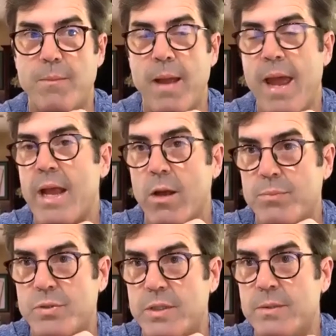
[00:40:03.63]

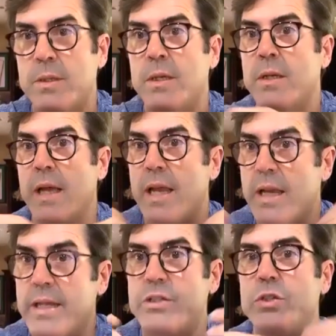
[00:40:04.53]
hangups and
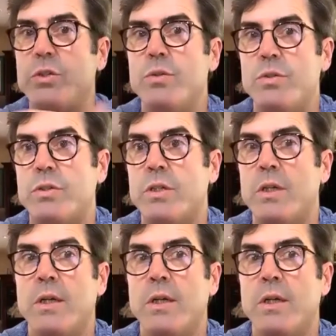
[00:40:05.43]
issues,